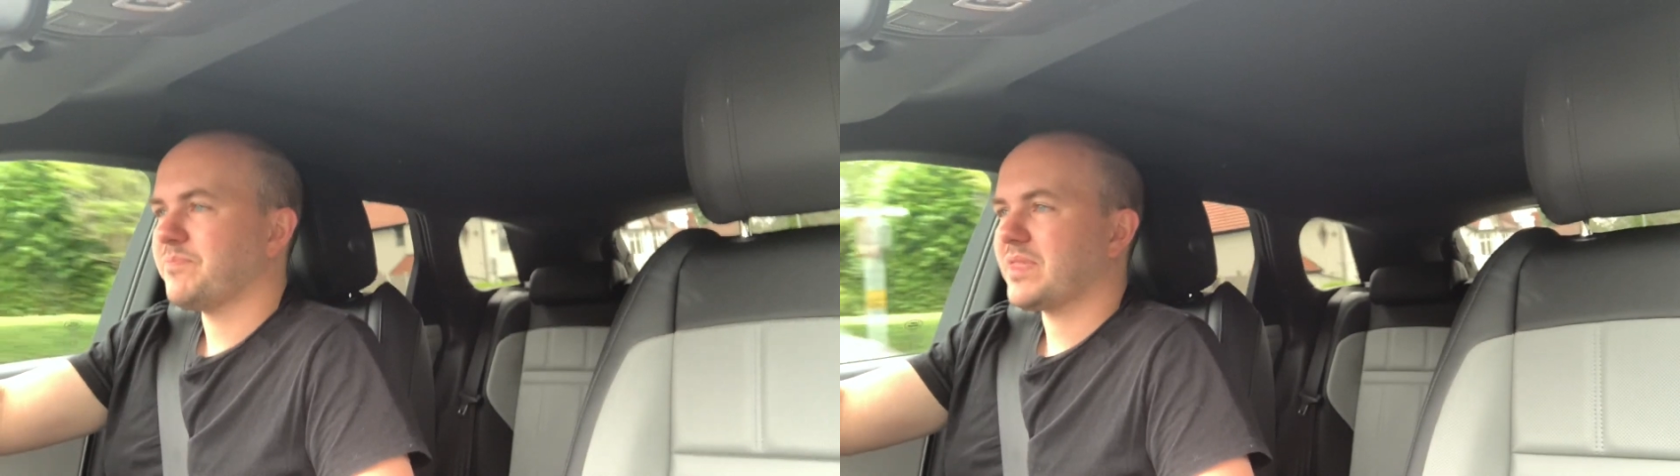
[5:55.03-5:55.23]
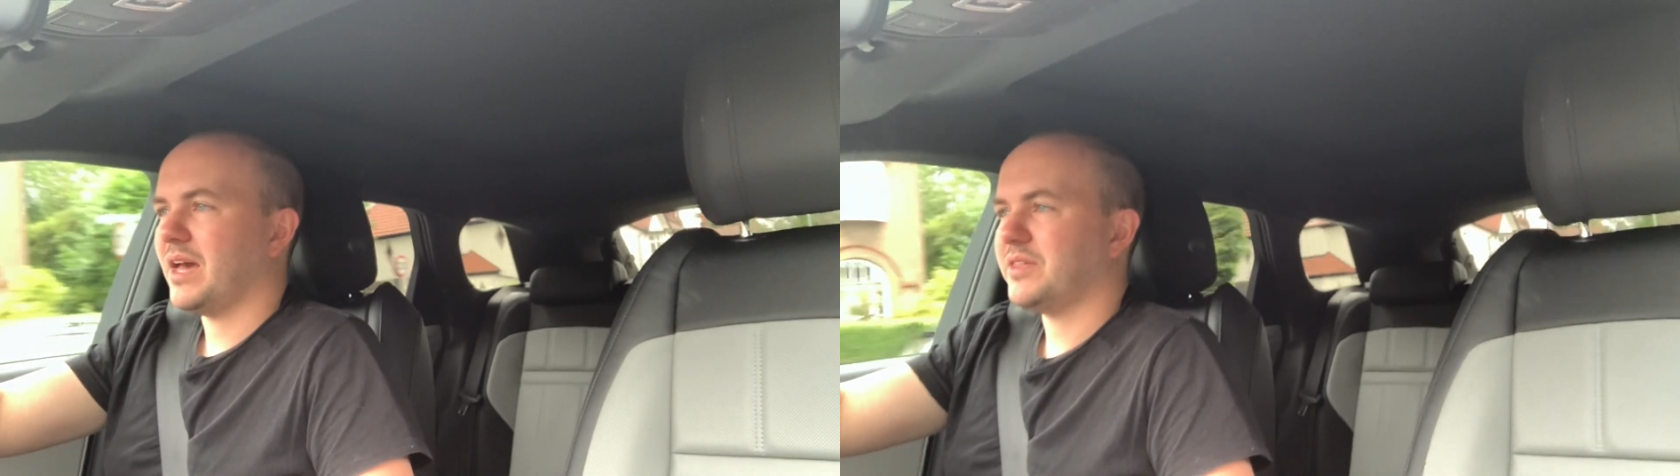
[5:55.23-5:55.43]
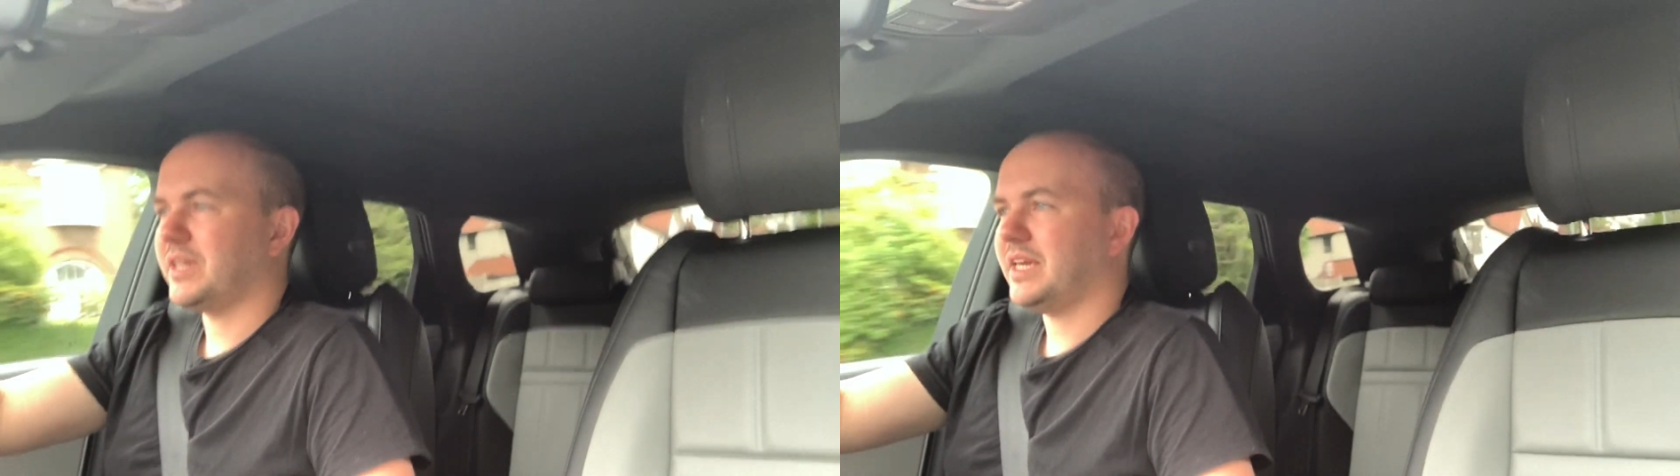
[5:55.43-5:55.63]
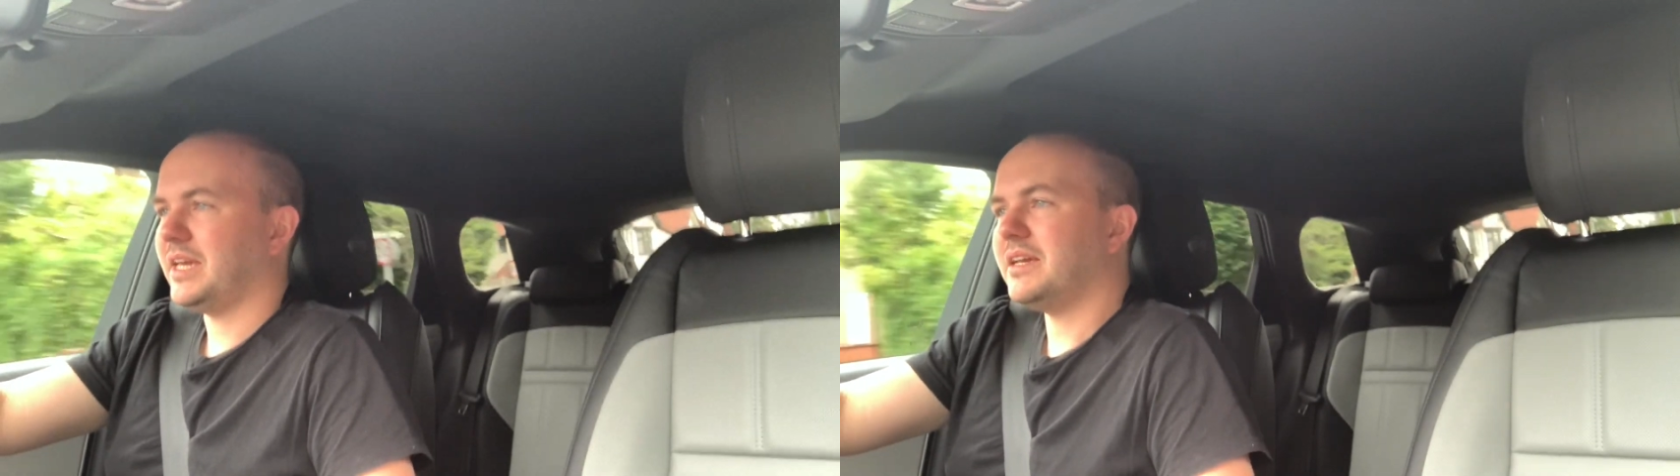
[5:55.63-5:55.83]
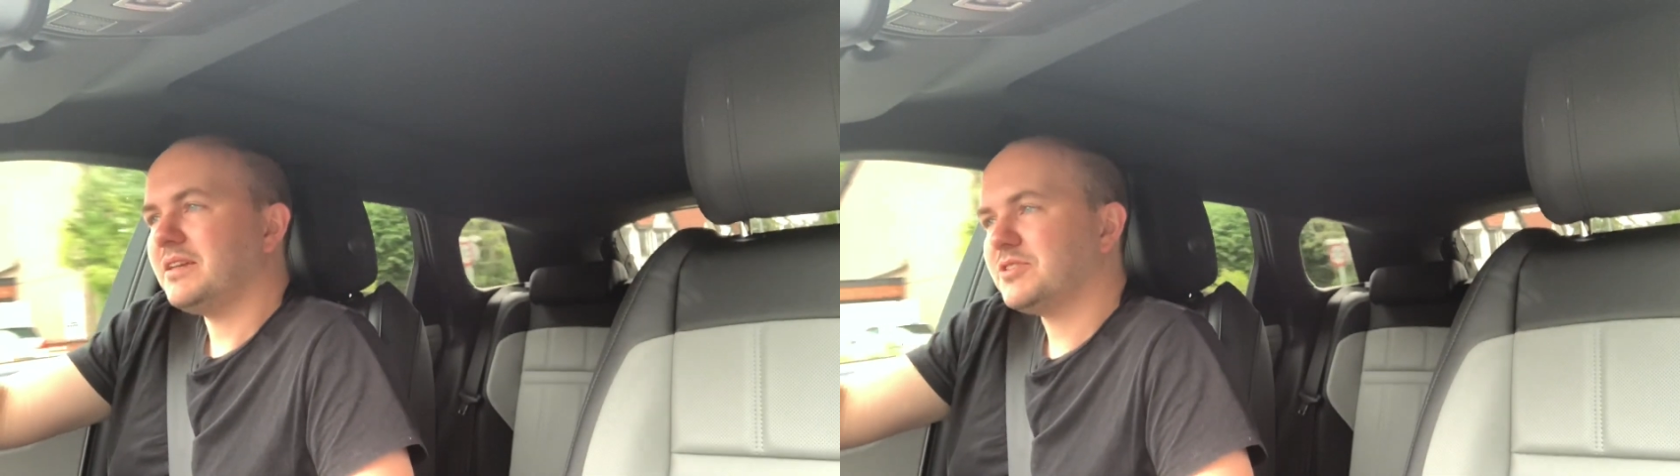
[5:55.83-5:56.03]
I think
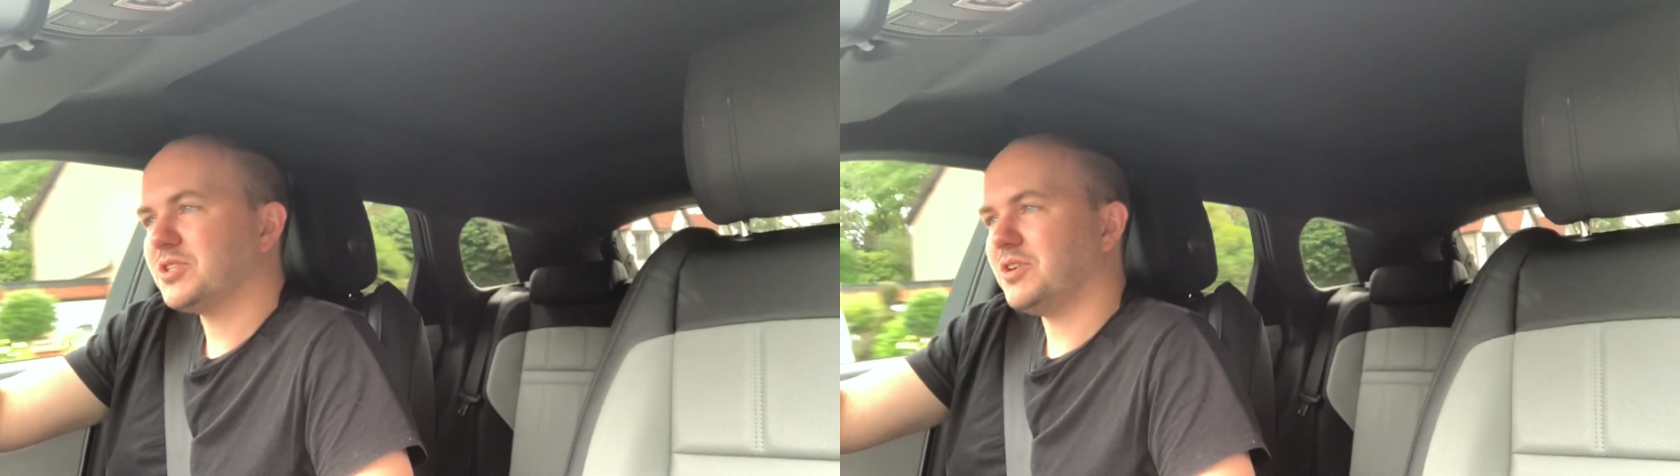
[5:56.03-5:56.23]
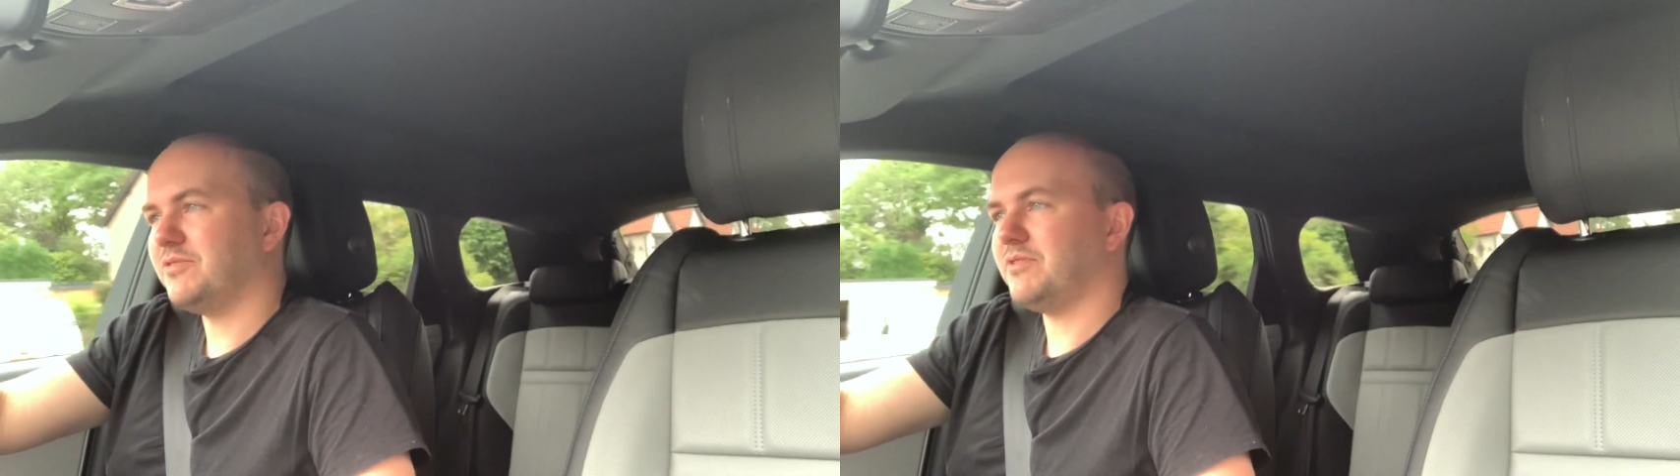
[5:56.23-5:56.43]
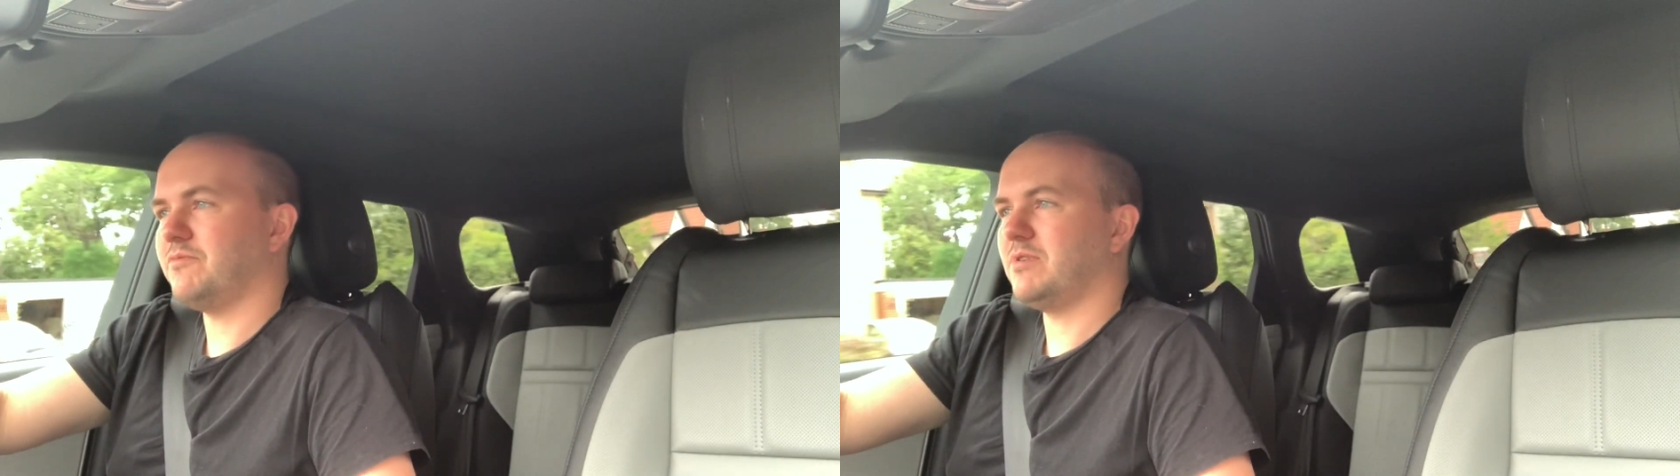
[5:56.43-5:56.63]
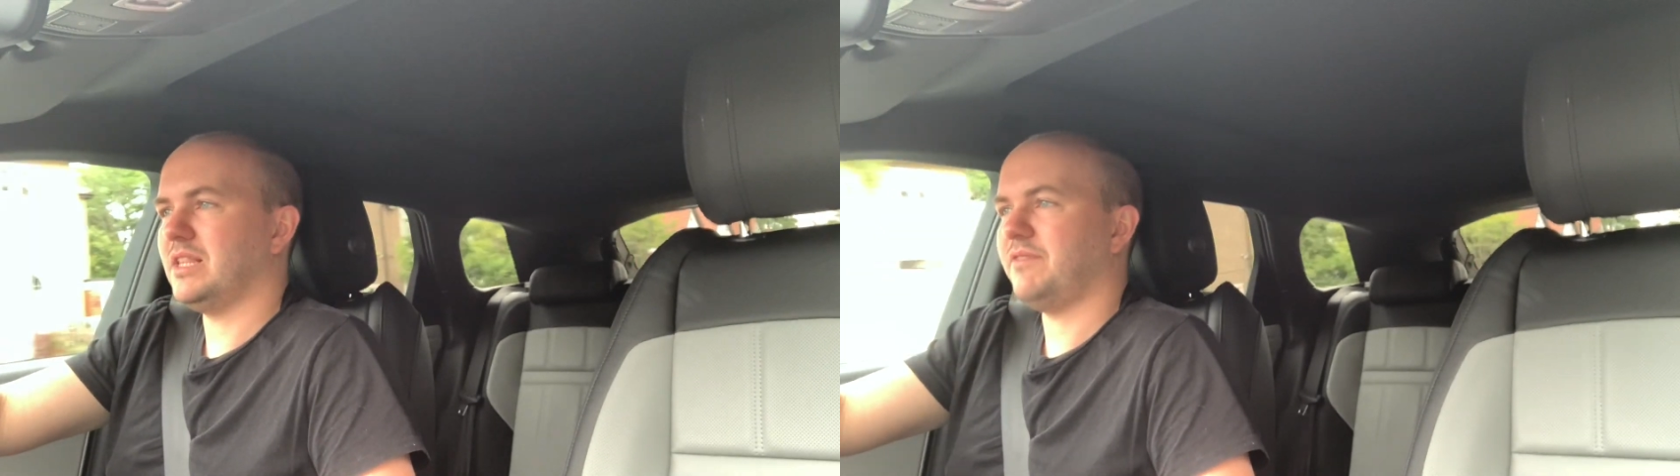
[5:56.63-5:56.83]
it really